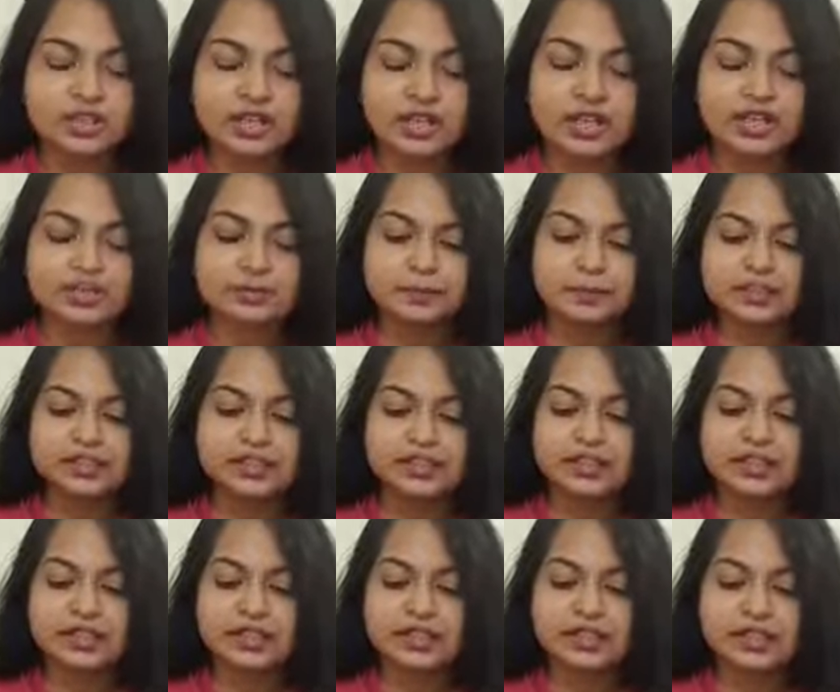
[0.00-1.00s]
as
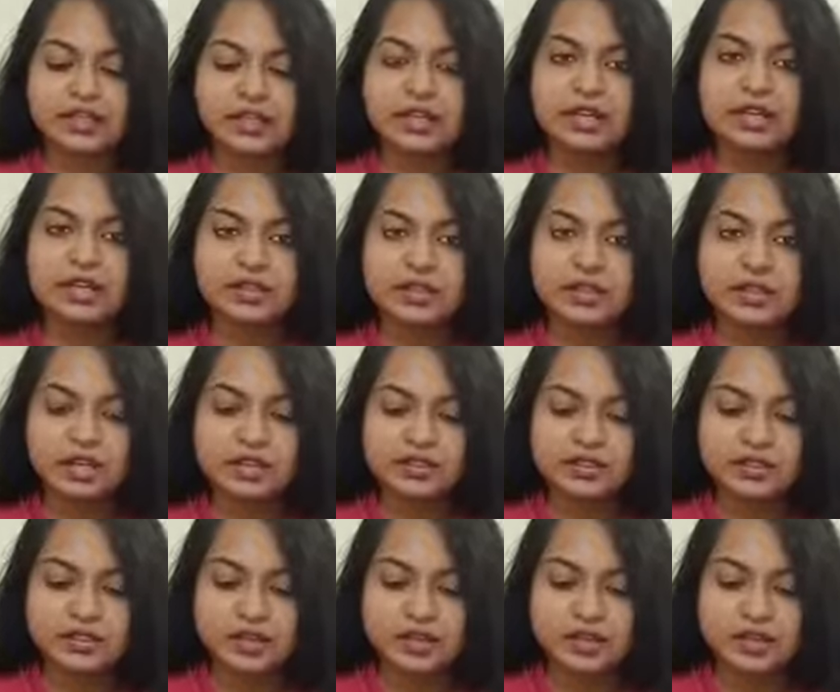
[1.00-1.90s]
PTE yet.